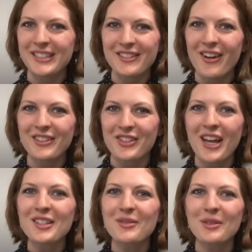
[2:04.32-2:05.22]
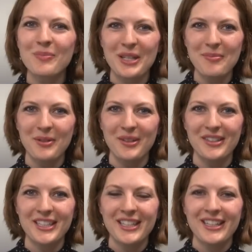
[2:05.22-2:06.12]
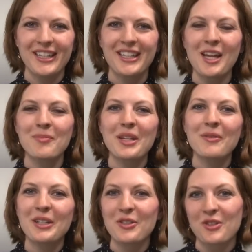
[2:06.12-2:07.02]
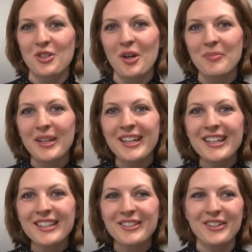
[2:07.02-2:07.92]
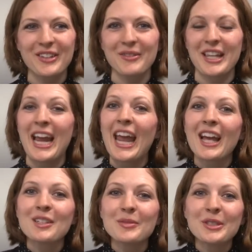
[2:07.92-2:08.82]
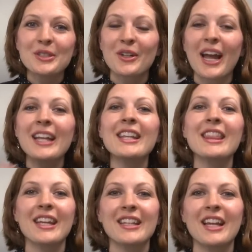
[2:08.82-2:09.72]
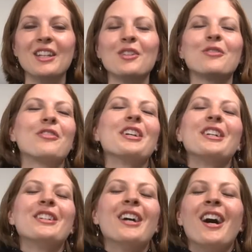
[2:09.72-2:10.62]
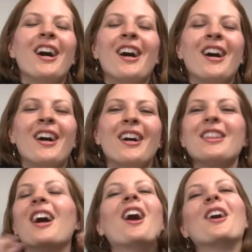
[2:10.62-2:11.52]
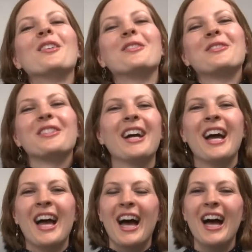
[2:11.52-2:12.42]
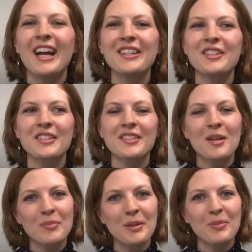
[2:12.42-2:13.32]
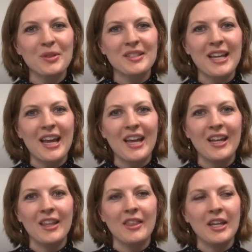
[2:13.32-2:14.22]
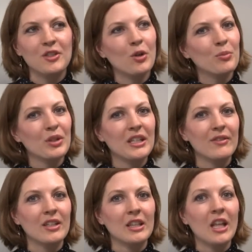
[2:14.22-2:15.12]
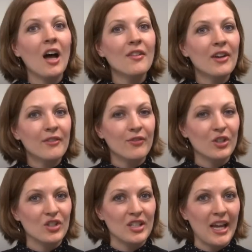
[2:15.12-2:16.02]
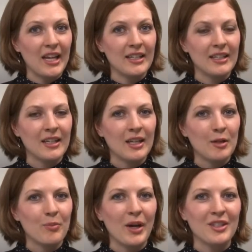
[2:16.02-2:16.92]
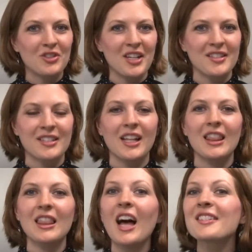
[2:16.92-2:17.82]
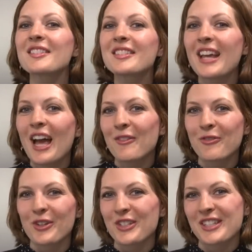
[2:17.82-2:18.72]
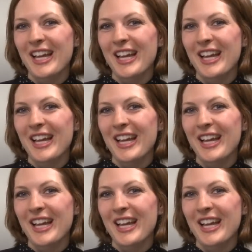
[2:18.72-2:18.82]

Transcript: is not just with people. It can be when you're shopping or with an animal or anything that you feel love. And some people say they don't believe in love at first sight, but just lust at first